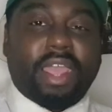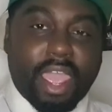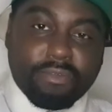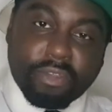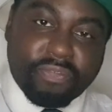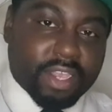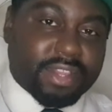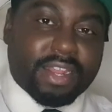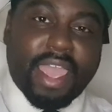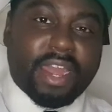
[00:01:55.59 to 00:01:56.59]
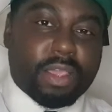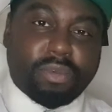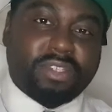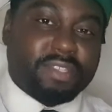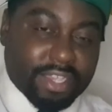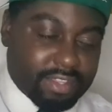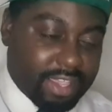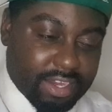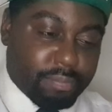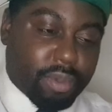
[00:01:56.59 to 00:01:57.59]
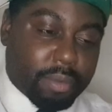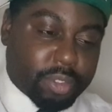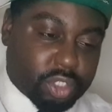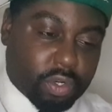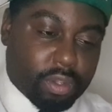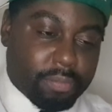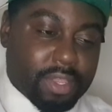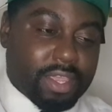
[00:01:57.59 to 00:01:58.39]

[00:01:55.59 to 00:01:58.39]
everything that anyone says in the barbershop